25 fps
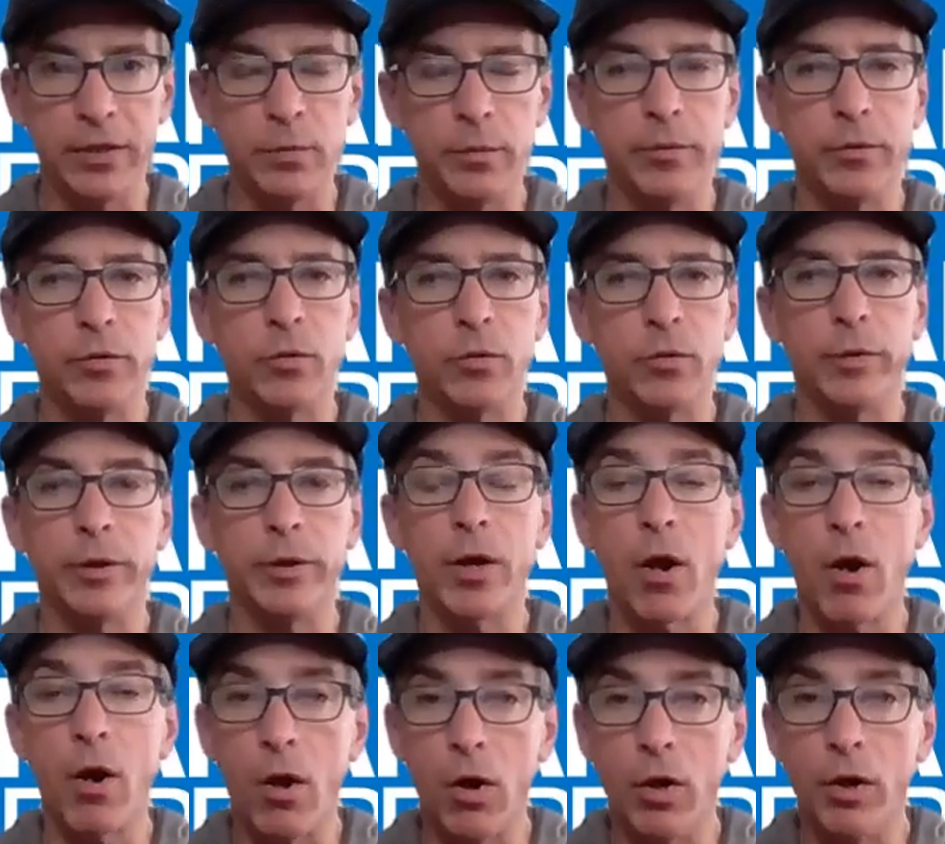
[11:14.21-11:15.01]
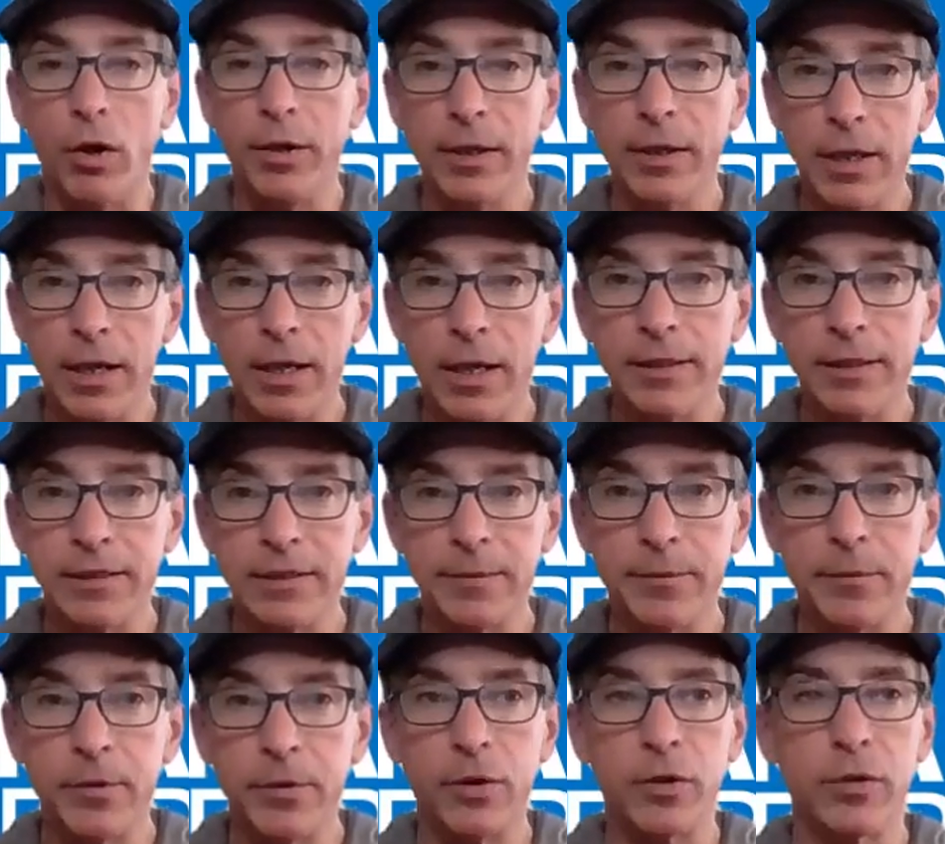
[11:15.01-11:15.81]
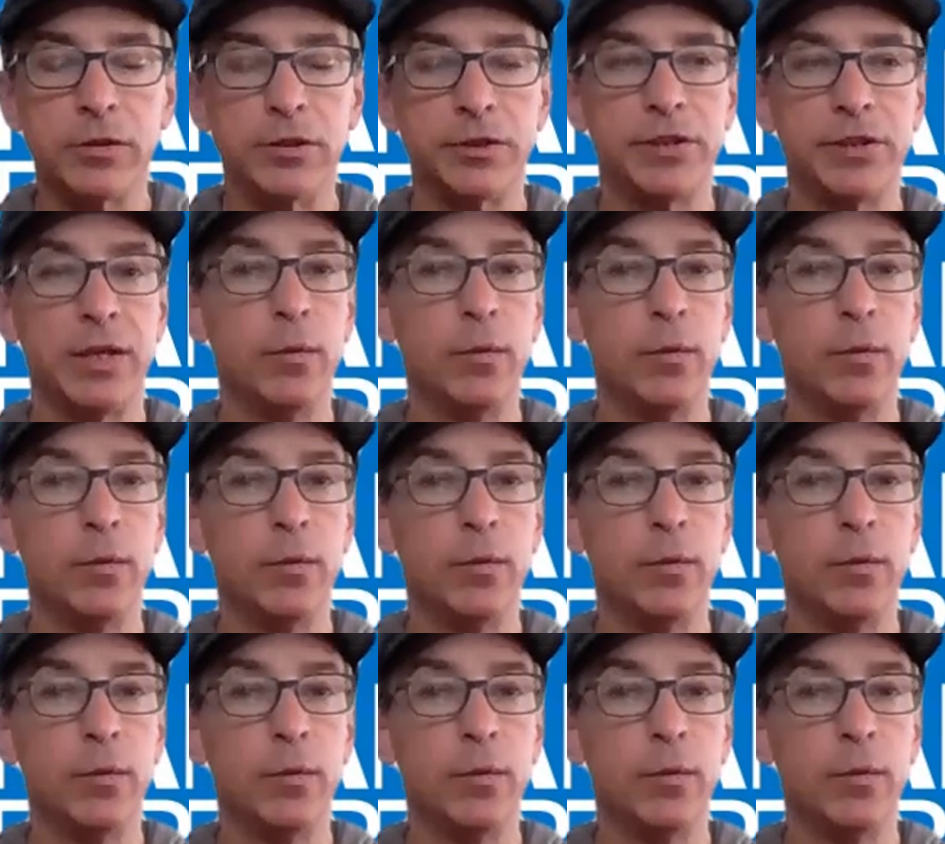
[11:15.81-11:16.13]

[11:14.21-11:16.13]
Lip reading: We were doing online seminars,